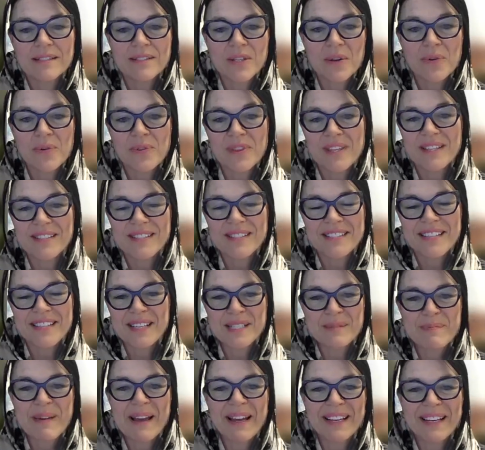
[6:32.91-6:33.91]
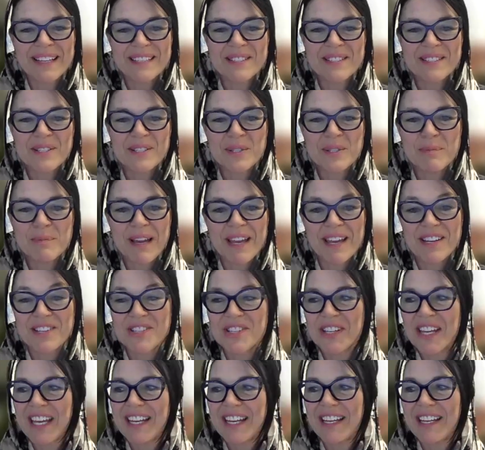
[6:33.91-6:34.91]
So this ties back into my
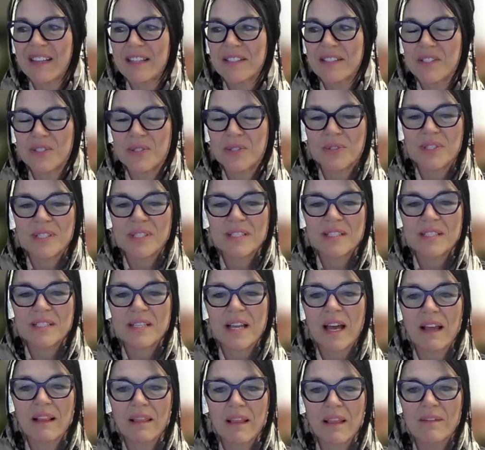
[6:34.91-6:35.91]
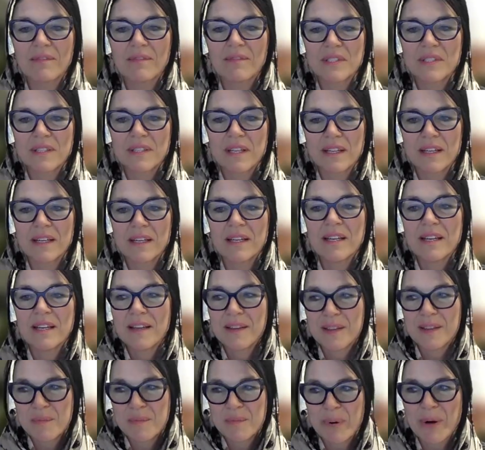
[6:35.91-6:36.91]
educating the students. I loved the
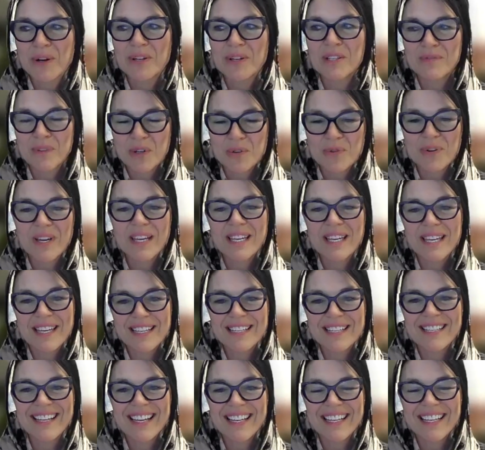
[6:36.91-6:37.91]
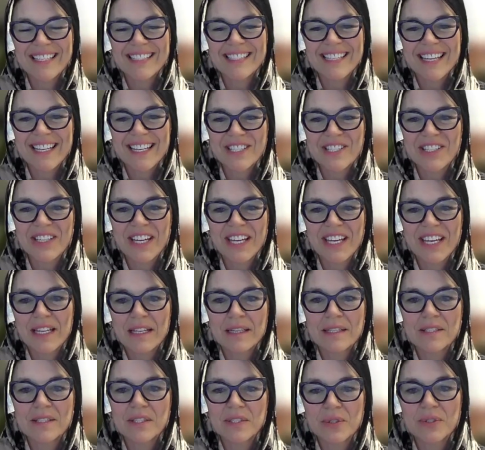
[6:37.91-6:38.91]
part of going in and
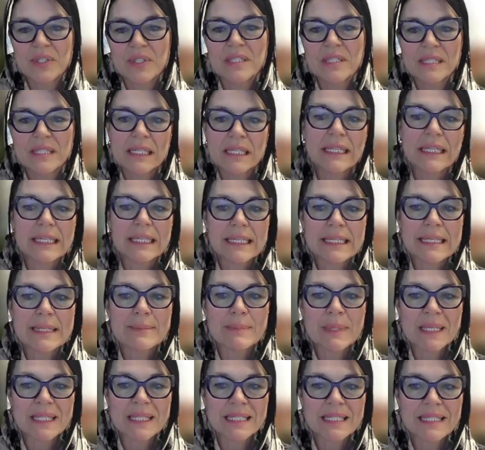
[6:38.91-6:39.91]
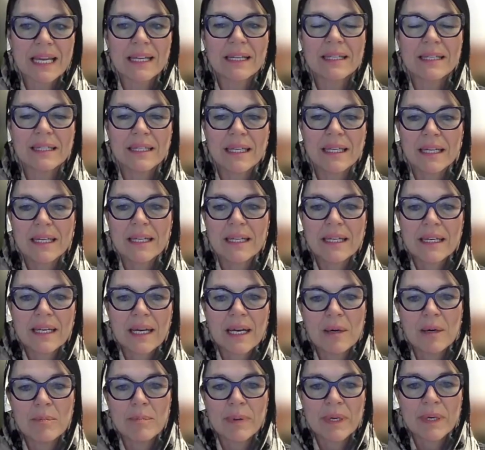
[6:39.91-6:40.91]
educating the students and getting them excited
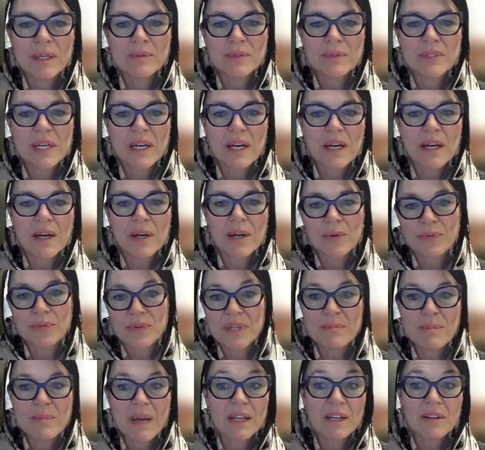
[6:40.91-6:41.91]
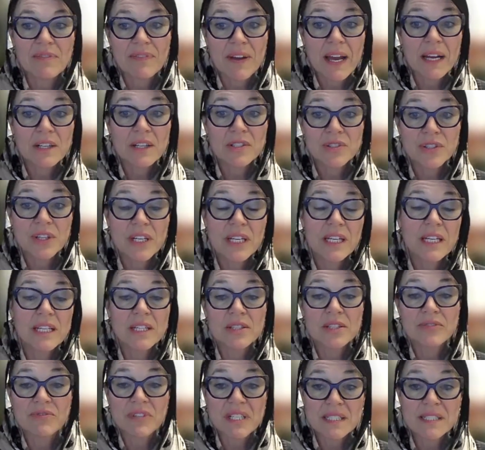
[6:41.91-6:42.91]
about remanufacturing
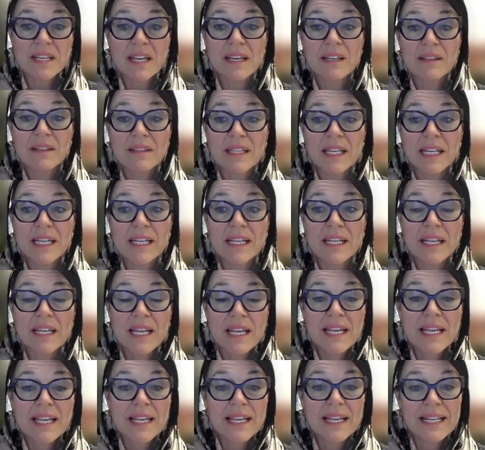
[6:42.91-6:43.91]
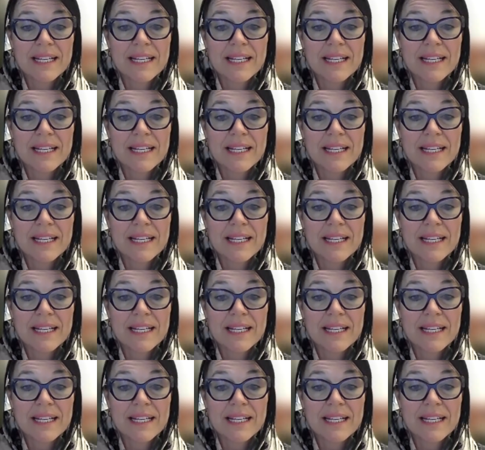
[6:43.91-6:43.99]
and recycling.